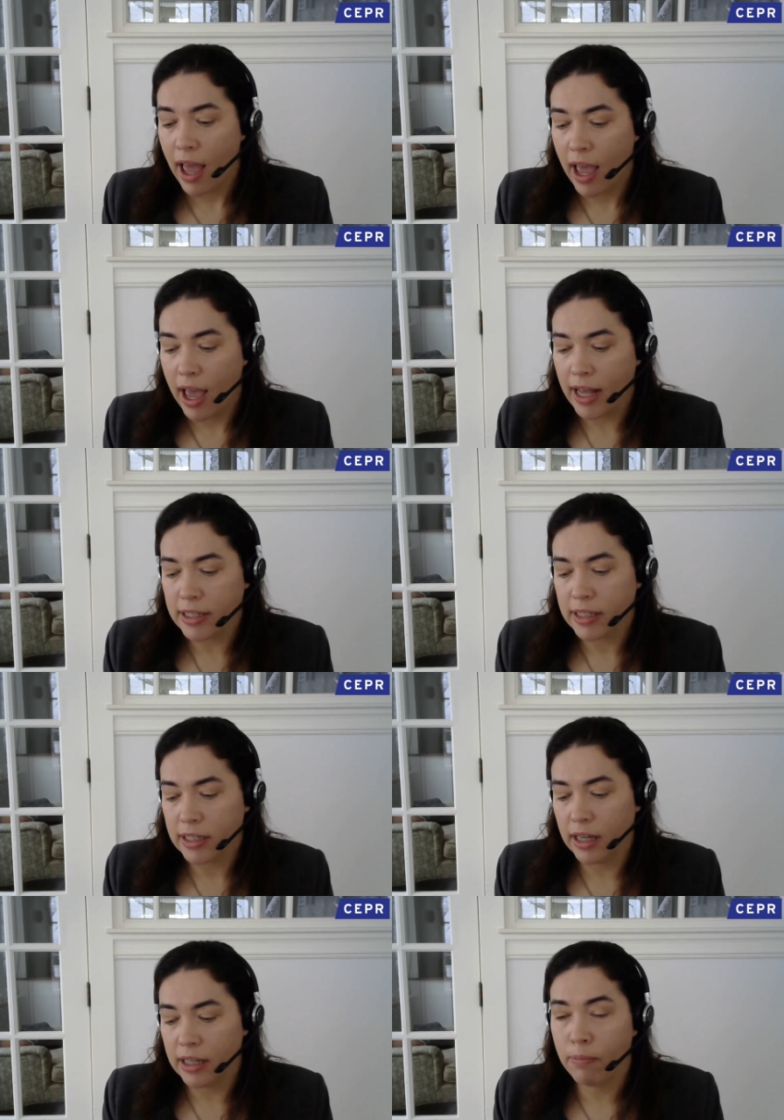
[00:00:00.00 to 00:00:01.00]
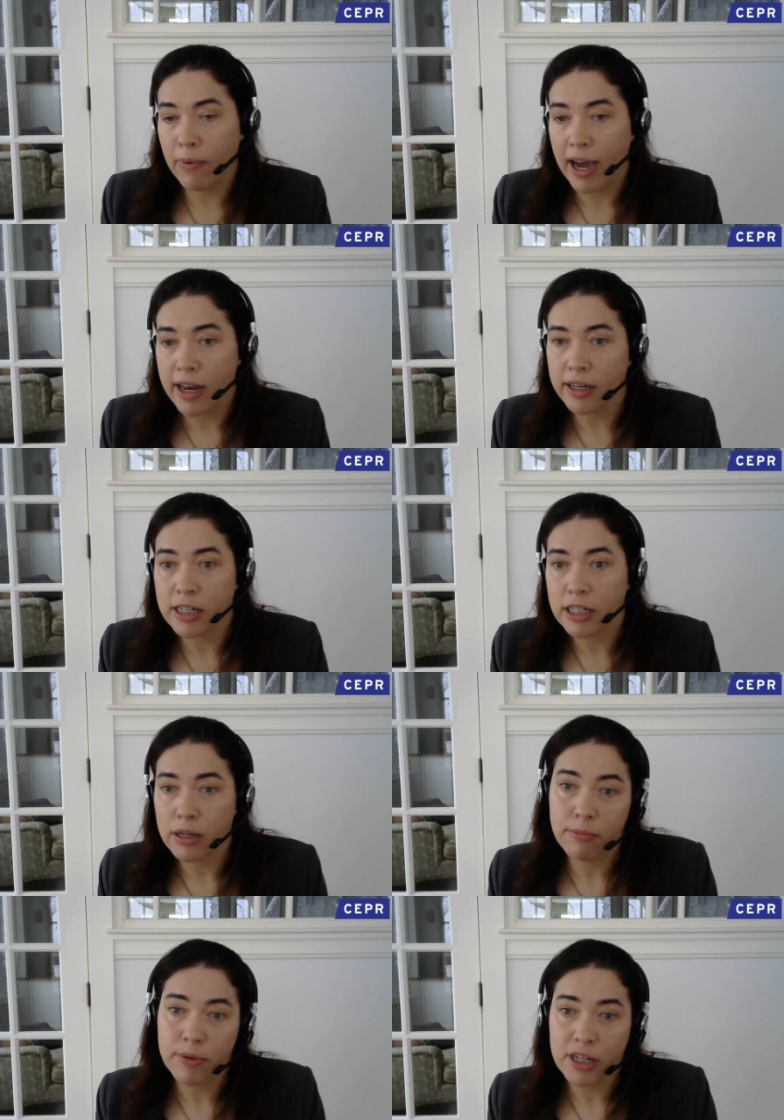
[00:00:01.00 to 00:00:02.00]
And uh, the Biden
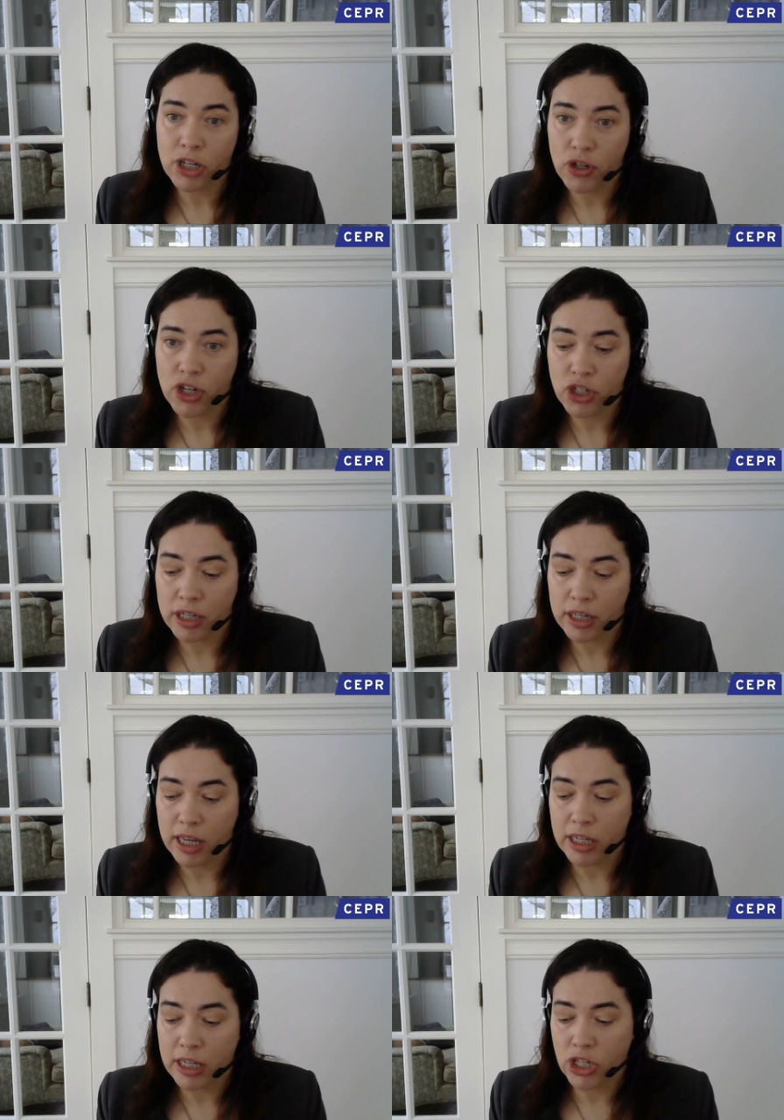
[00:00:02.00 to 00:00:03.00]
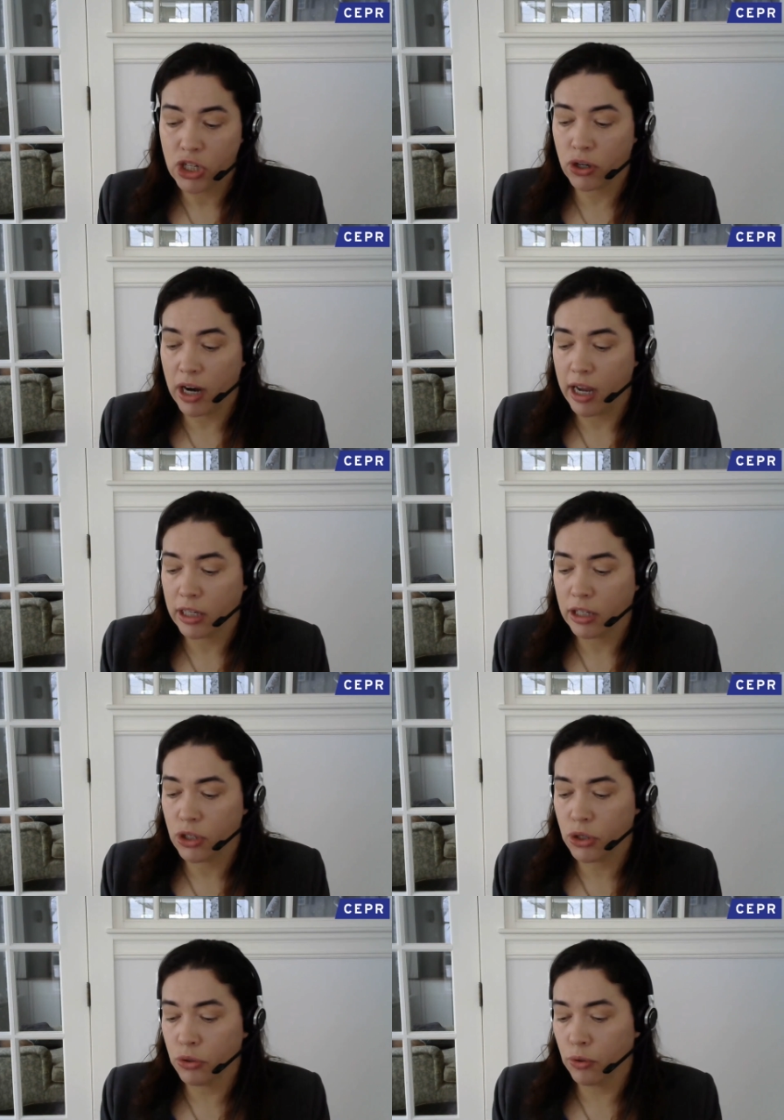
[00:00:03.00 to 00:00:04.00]
administration is trying
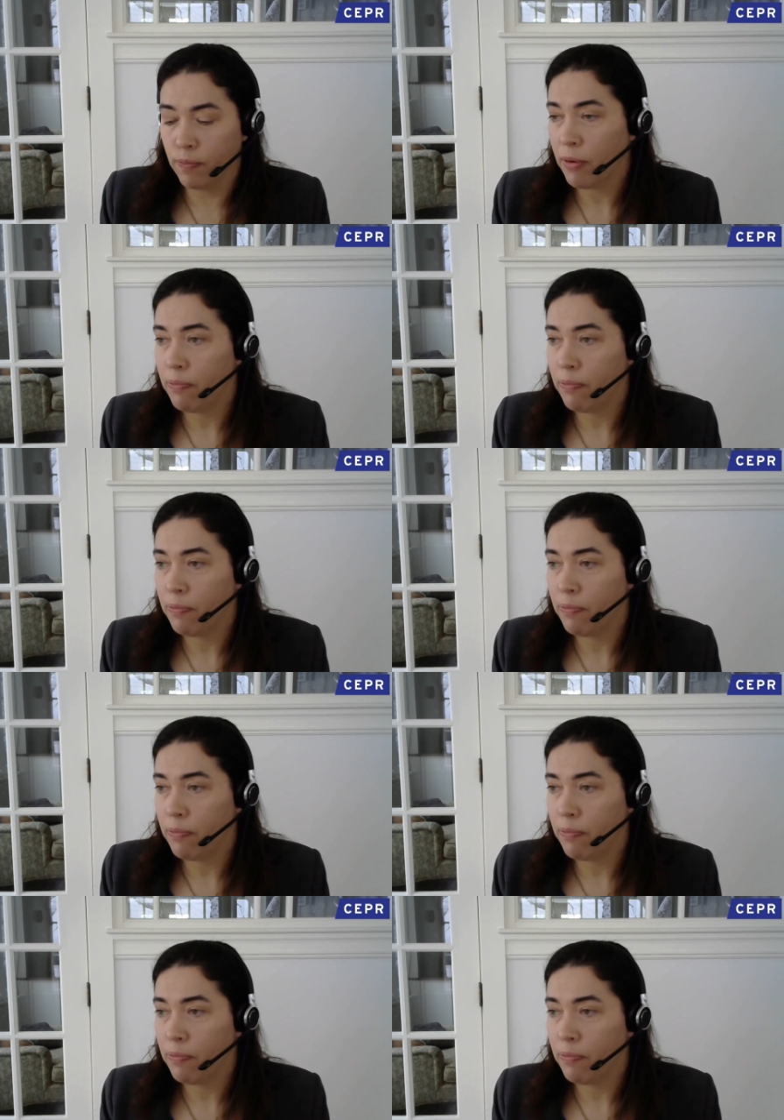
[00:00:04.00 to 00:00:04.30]
to